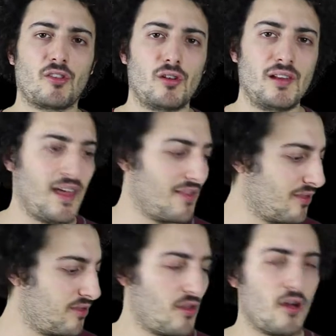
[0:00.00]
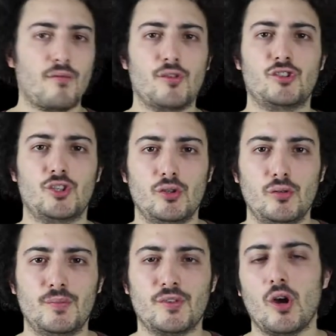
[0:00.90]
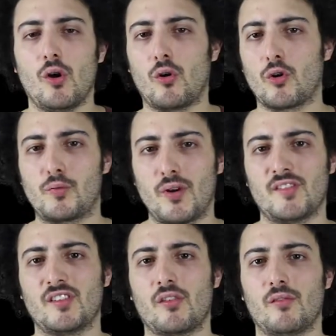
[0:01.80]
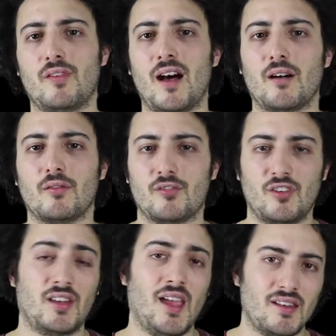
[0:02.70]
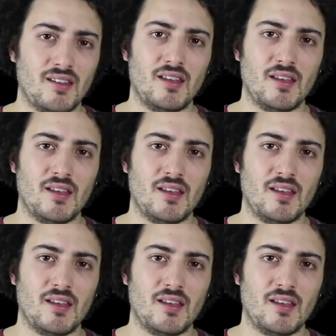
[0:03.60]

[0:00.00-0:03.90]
the length of the tubes, or pressing the valves, again